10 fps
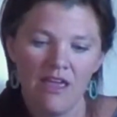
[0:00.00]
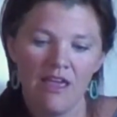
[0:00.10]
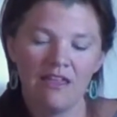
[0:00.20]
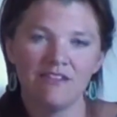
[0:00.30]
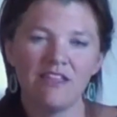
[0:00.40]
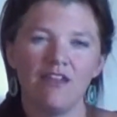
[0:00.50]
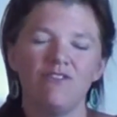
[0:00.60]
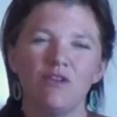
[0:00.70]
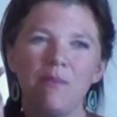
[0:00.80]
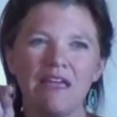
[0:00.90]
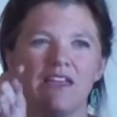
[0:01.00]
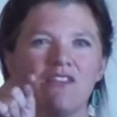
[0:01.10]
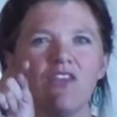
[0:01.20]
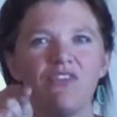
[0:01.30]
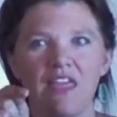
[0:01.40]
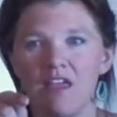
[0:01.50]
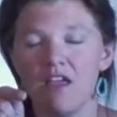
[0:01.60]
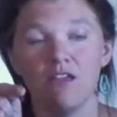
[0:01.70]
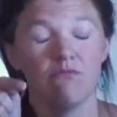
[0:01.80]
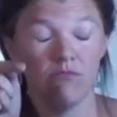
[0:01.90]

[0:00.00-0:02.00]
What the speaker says: Instead of demanding that they